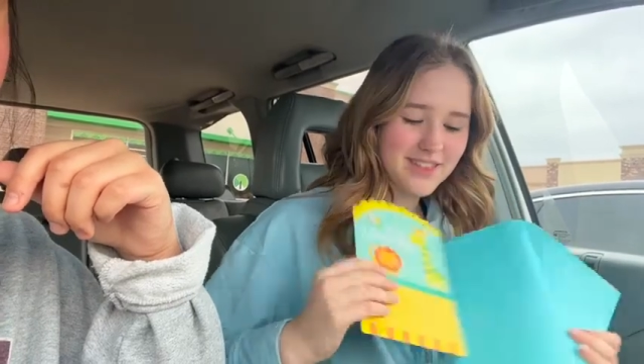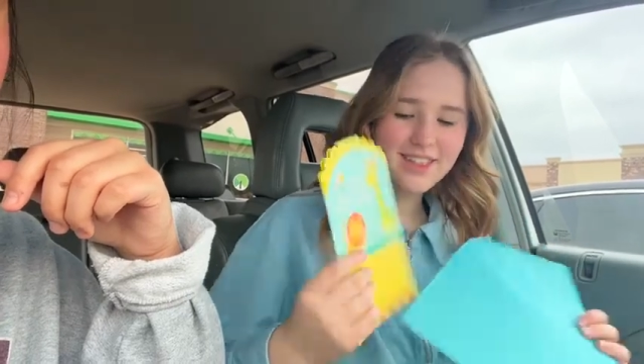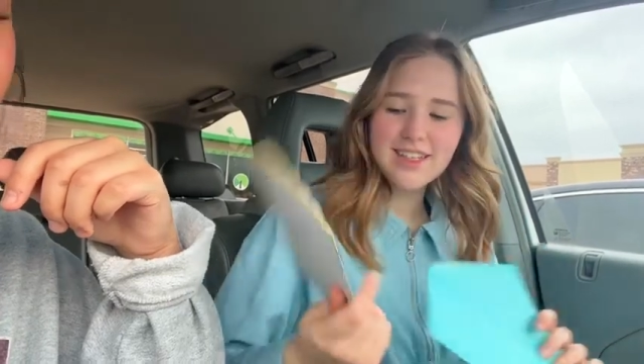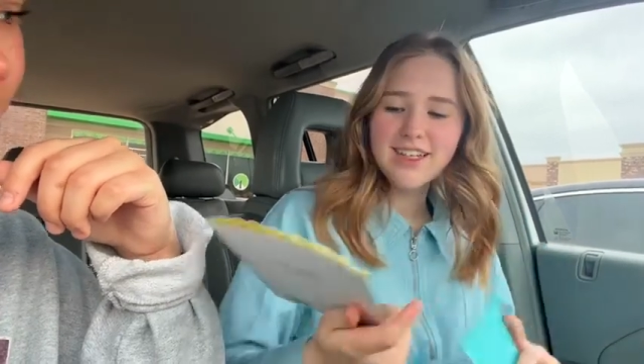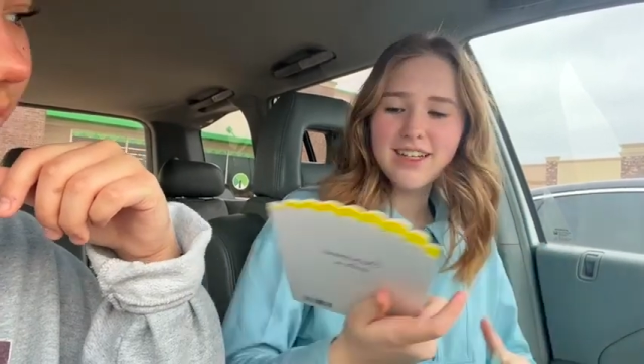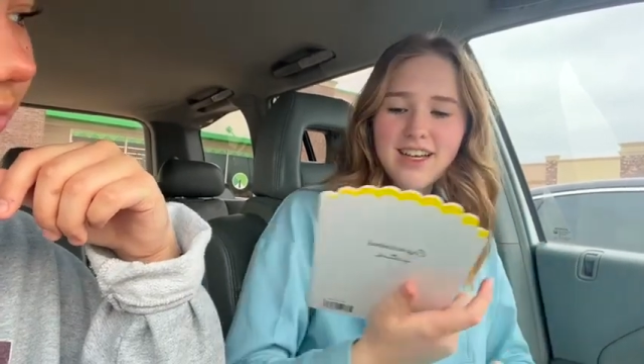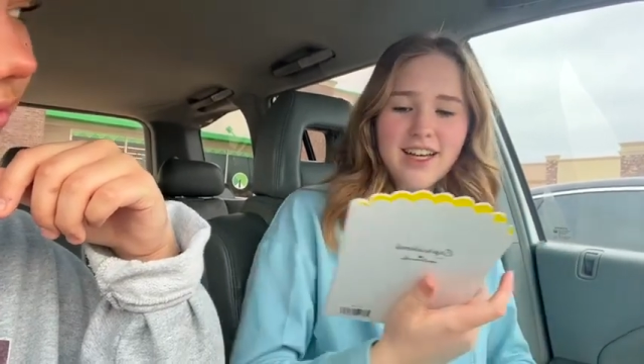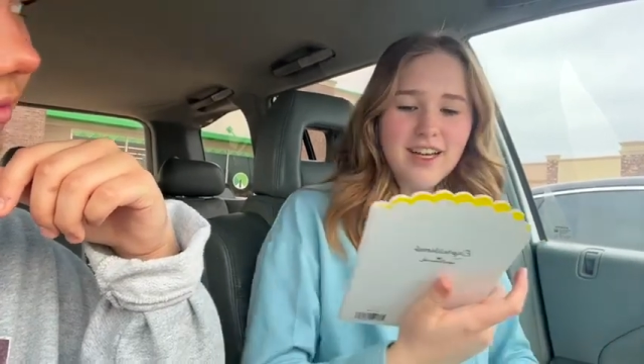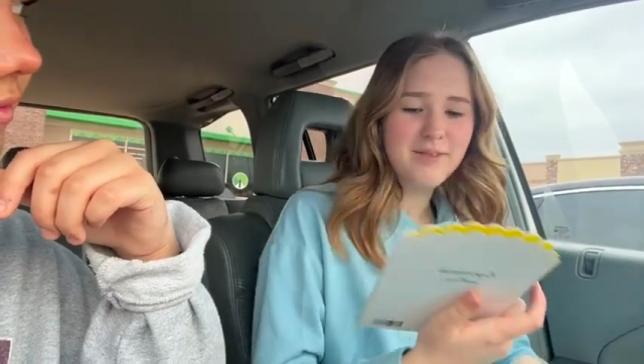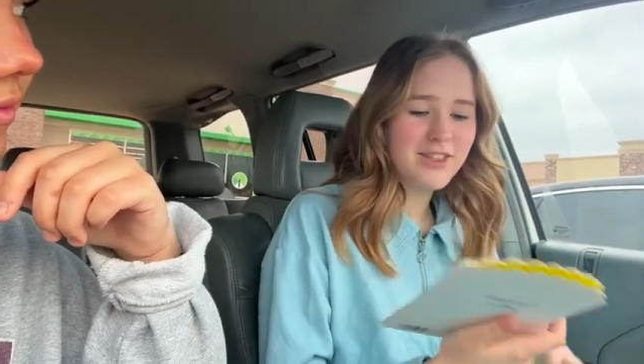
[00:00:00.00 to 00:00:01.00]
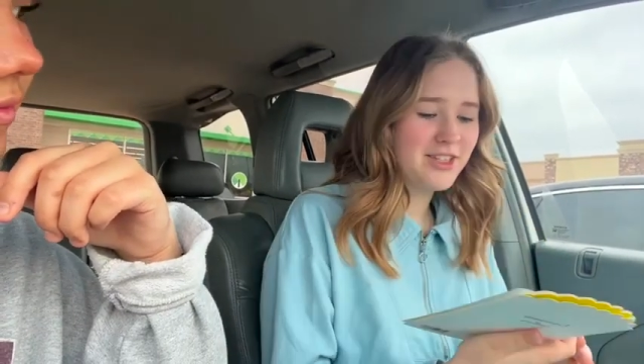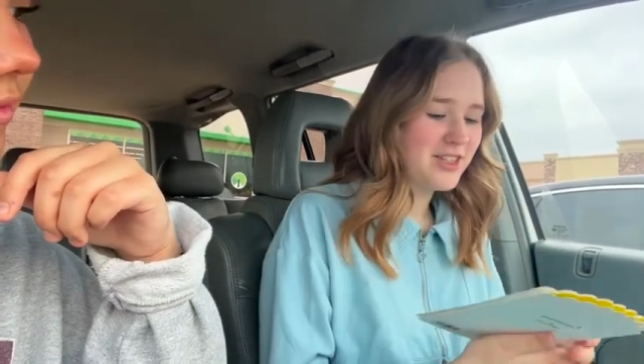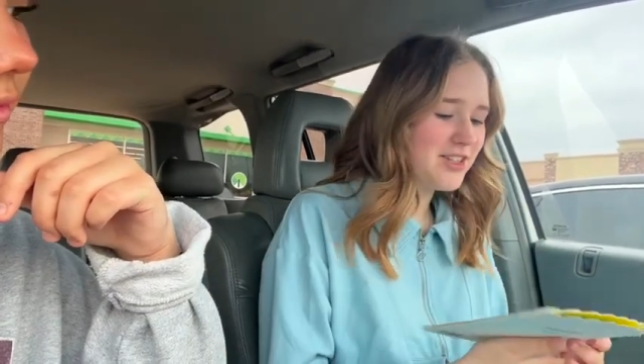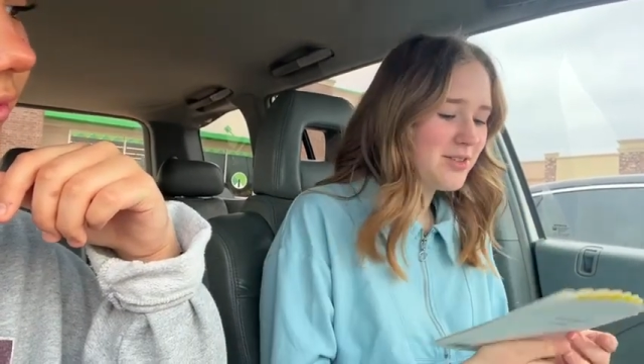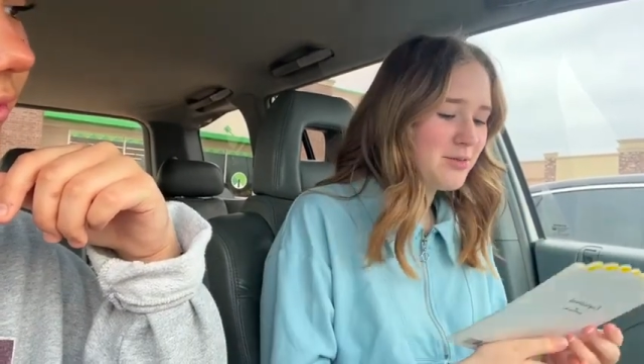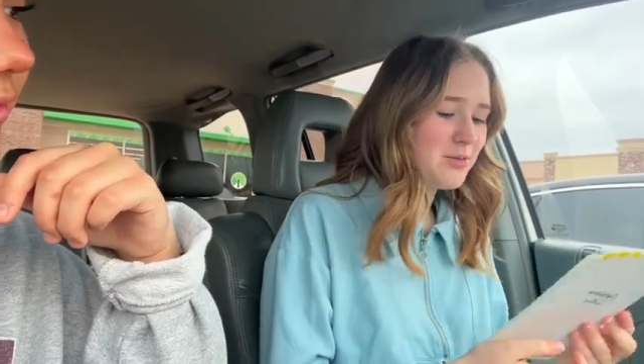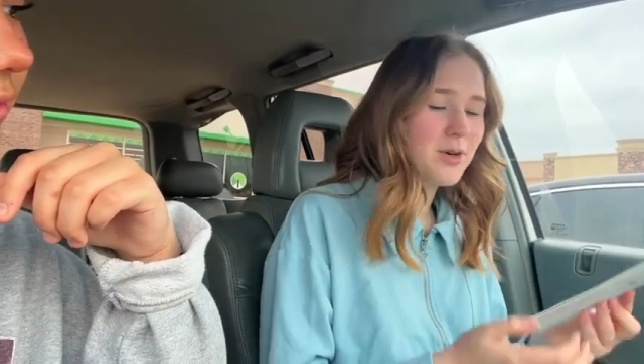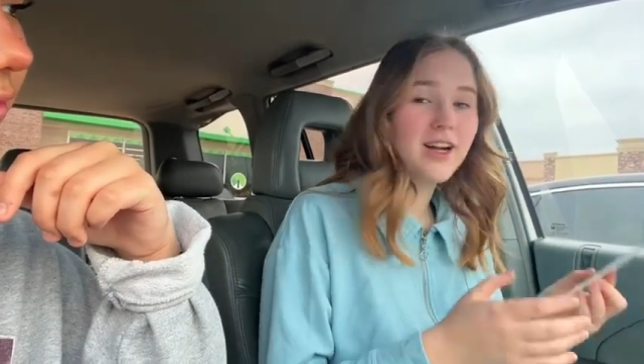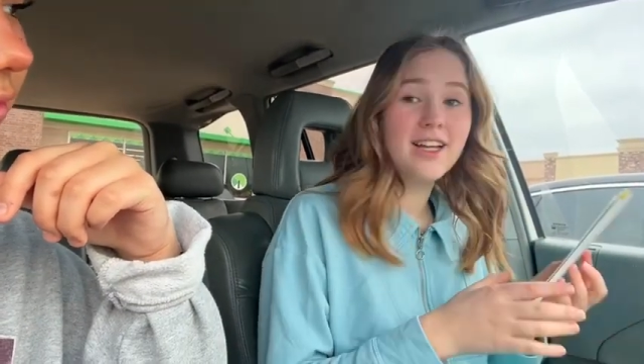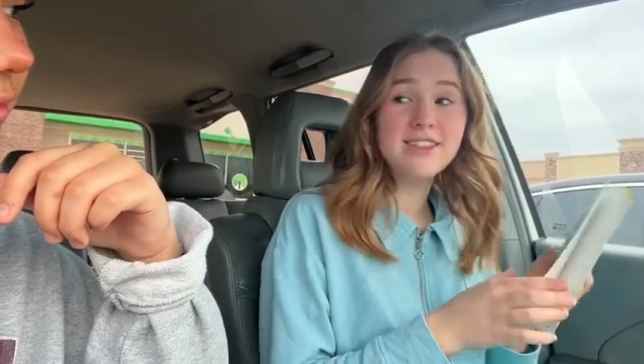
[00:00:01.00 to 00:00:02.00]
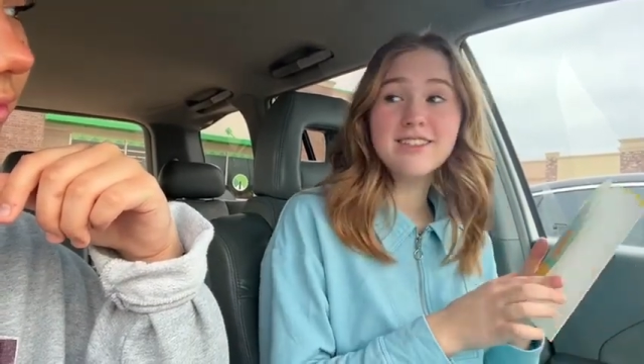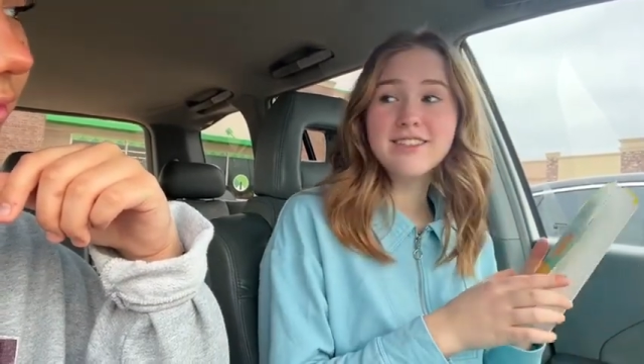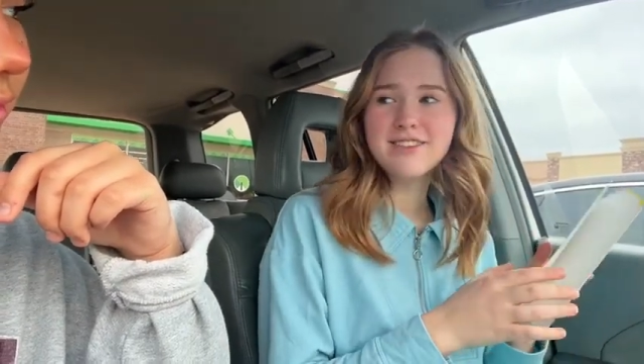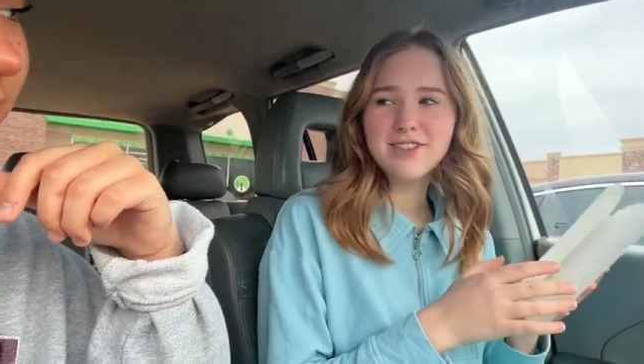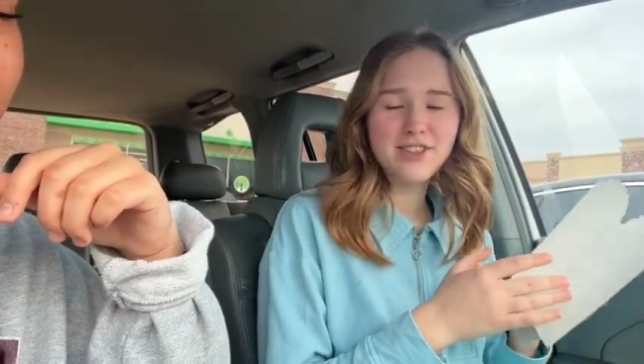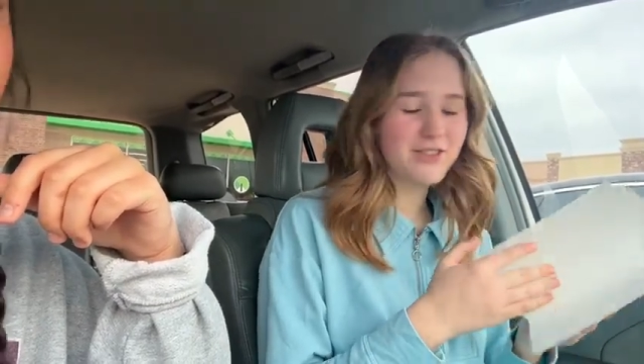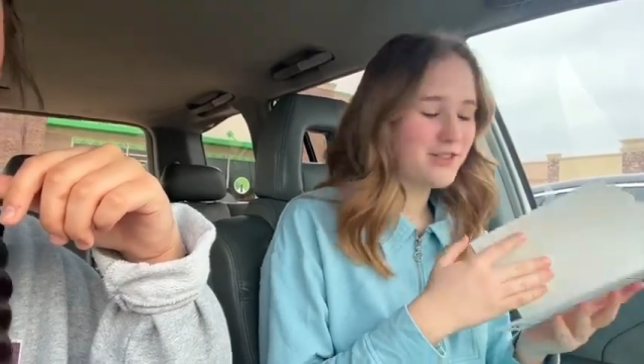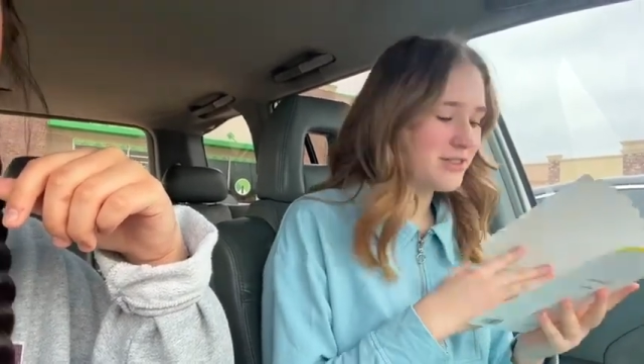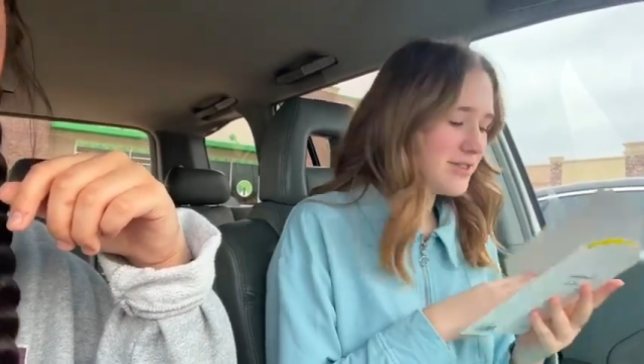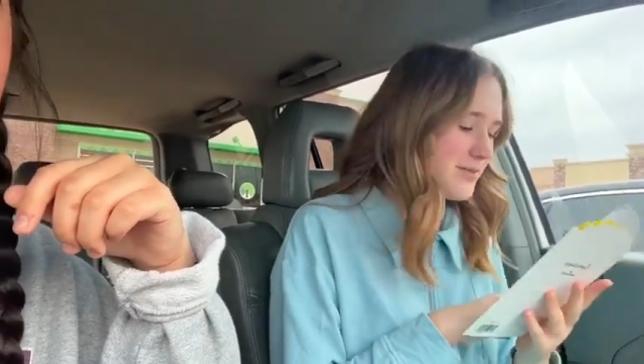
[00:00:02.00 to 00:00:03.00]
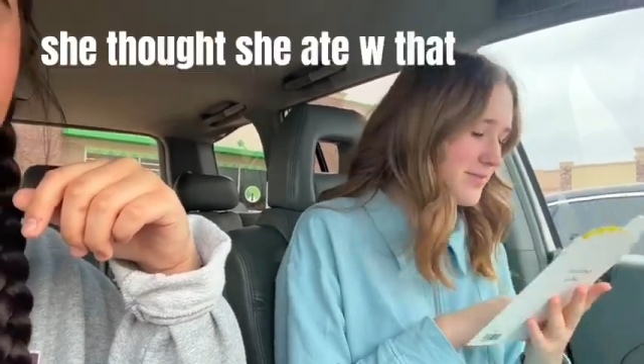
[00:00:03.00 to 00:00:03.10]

Um, you're wonderful.